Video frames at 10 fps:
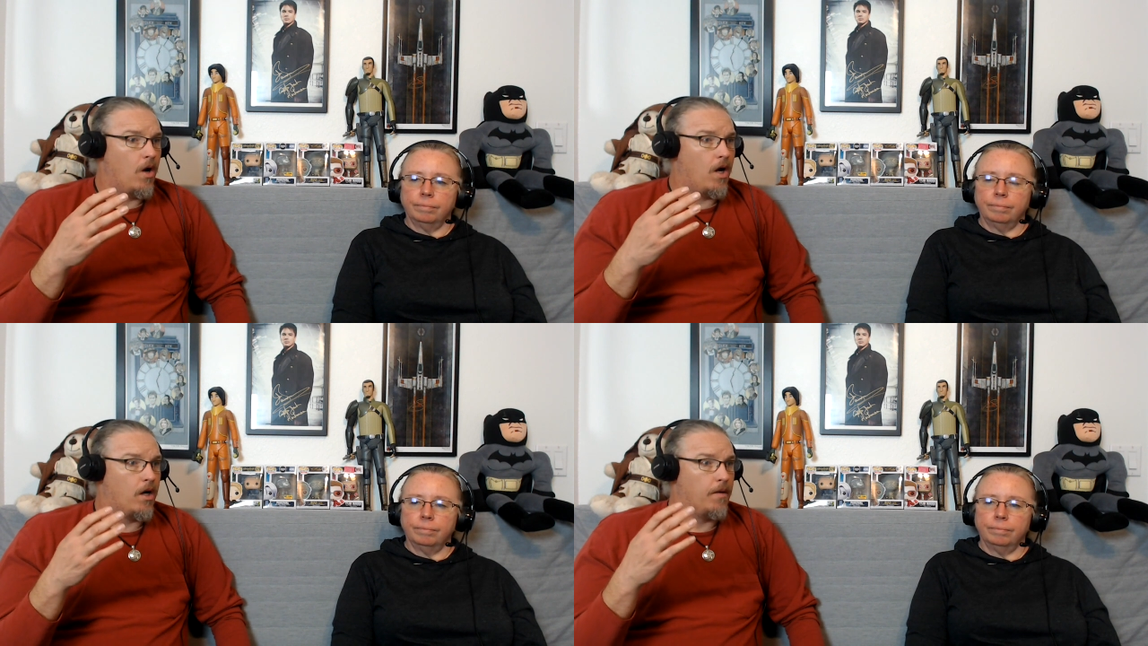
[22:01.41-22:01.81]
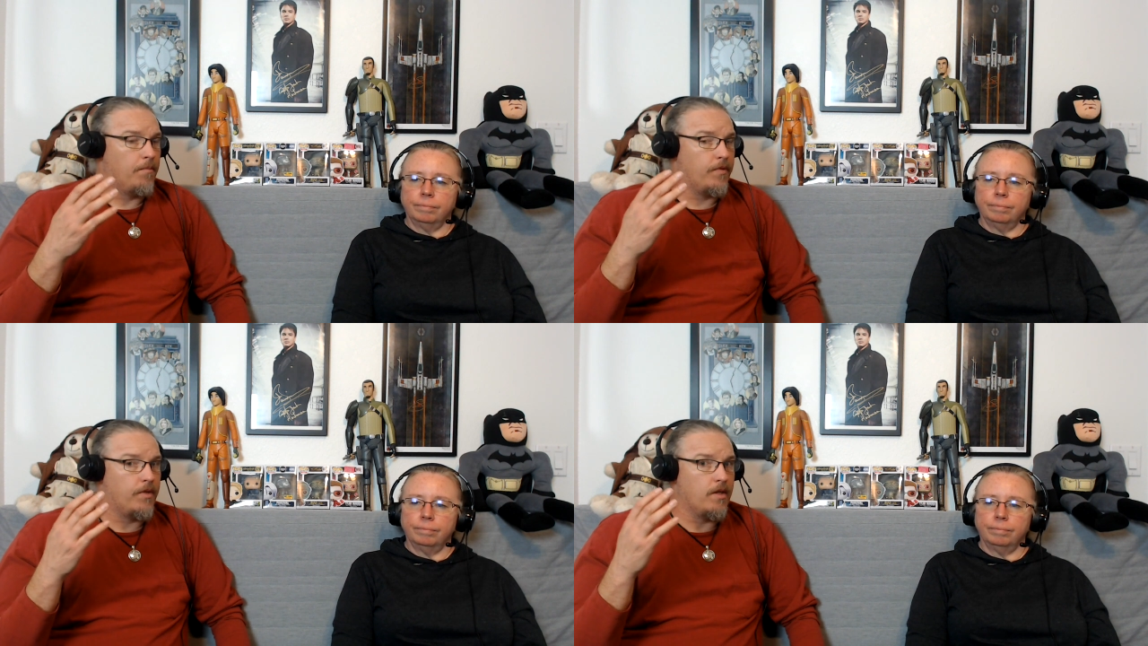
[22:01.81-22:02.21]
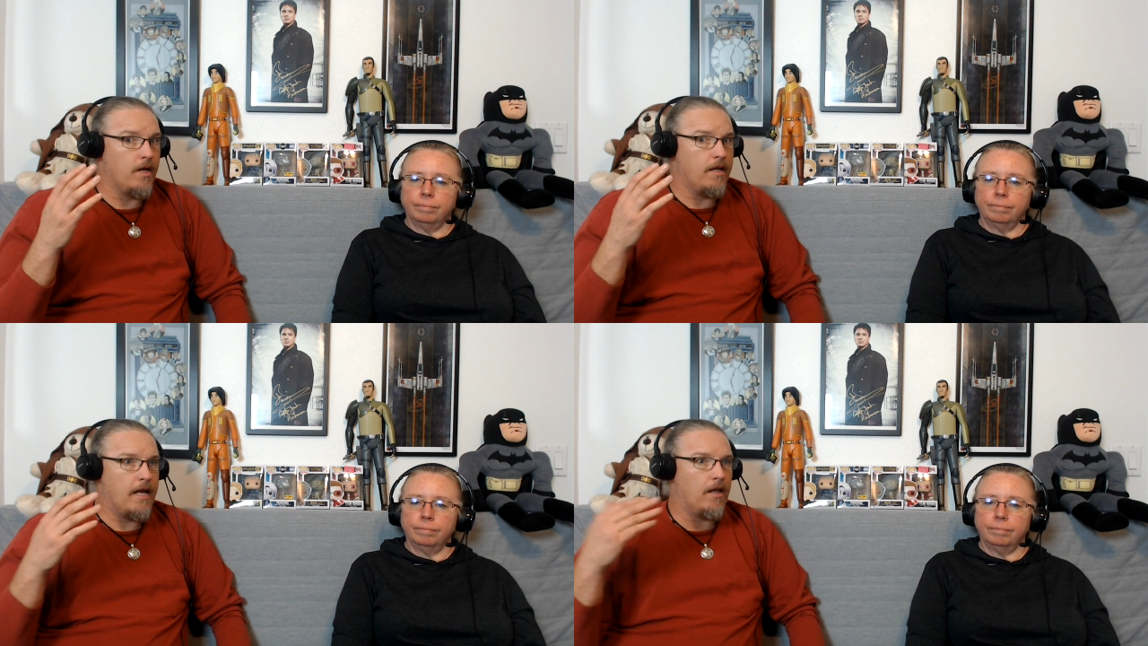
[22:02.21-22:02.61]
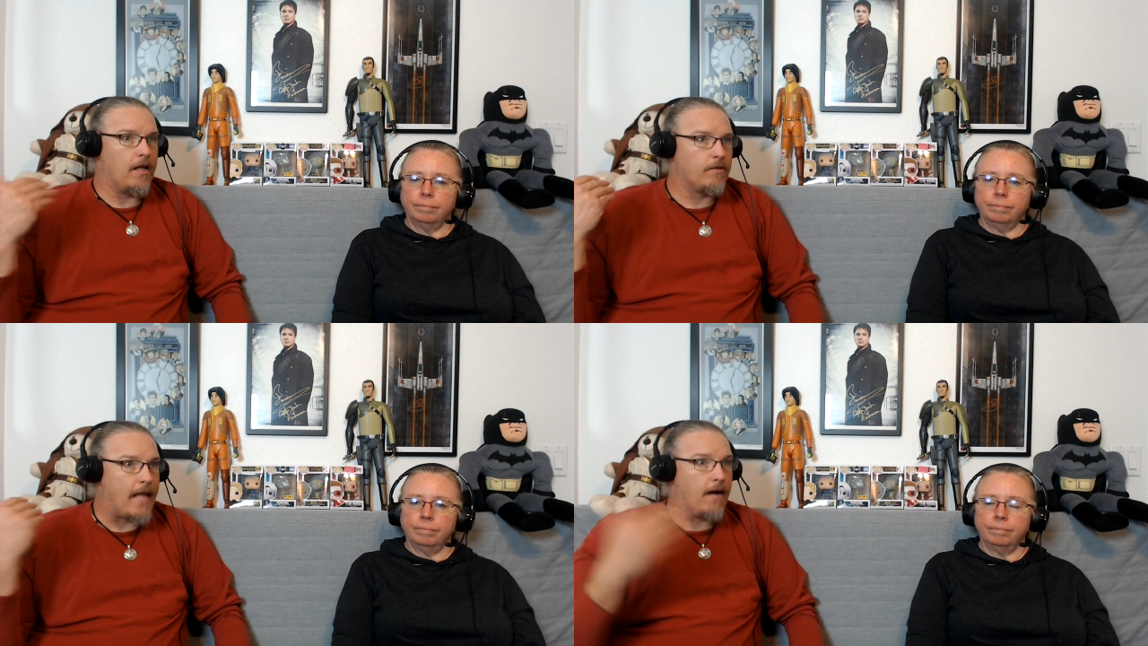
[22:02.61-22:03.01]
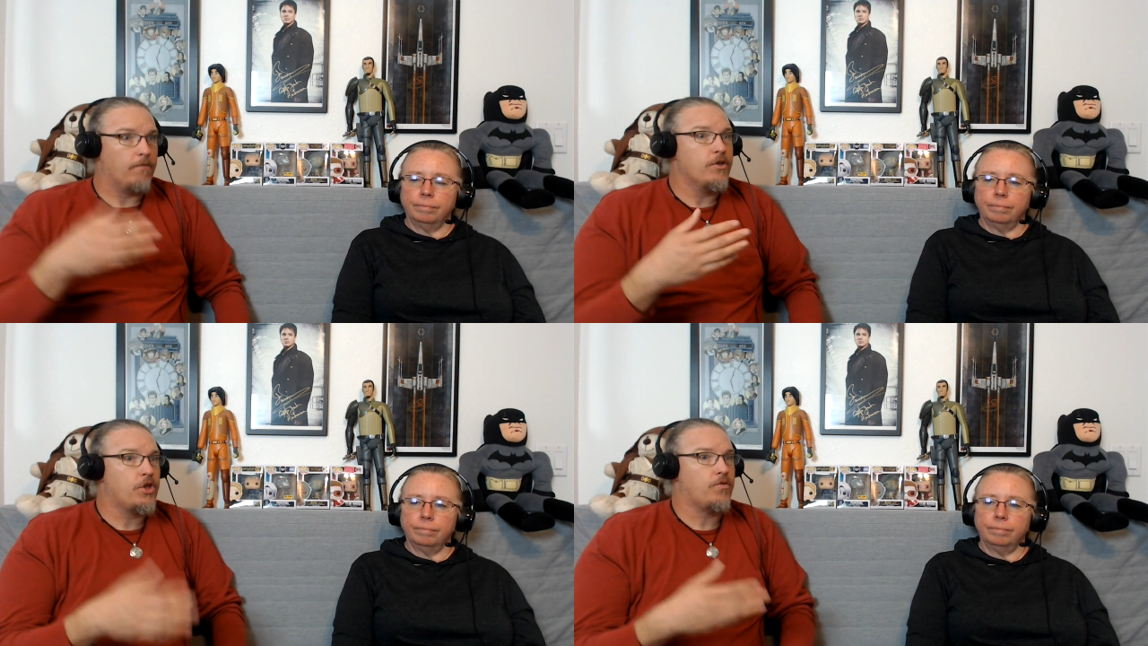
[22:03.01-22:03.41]
Speaker 1: um it, it,
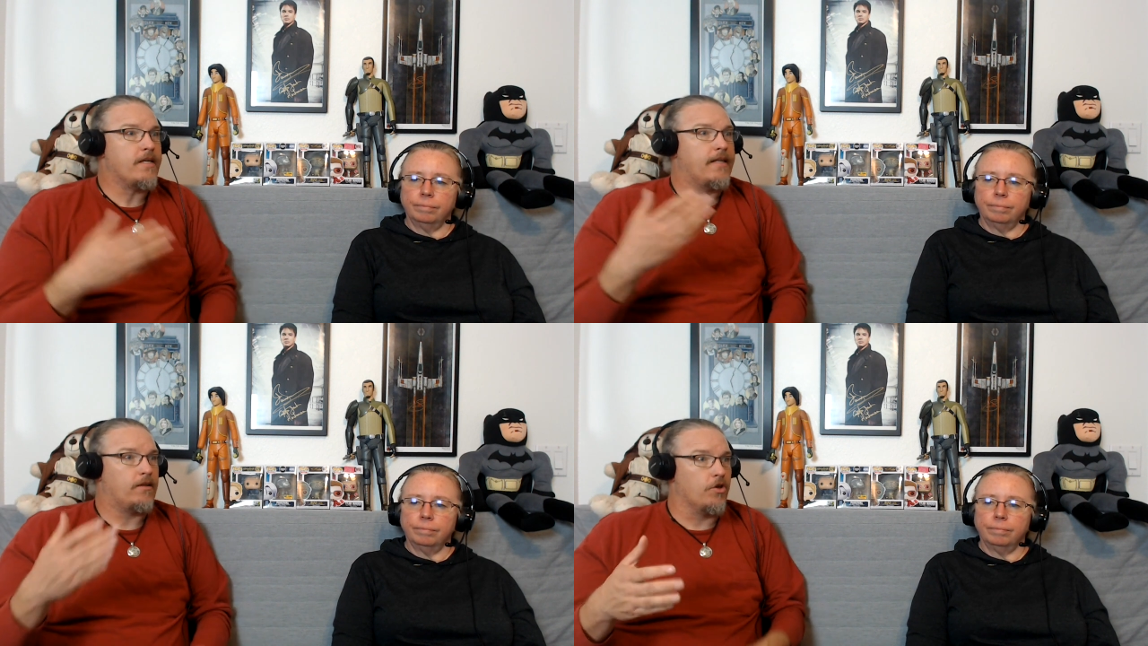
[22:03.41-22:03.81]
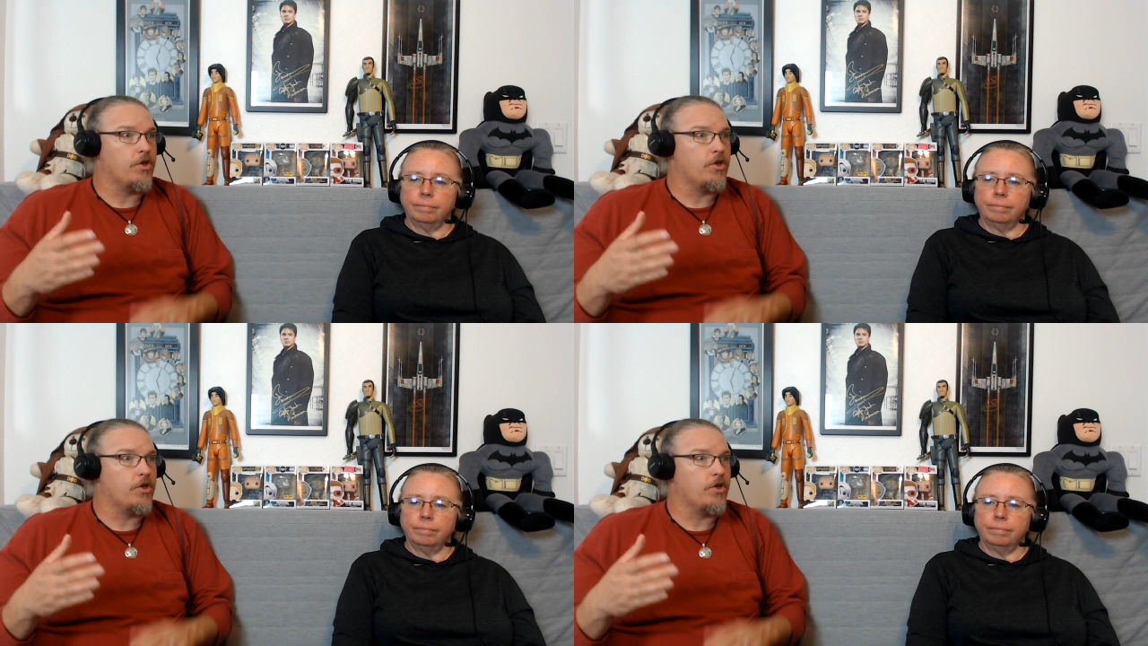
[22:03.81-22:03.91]
down the street that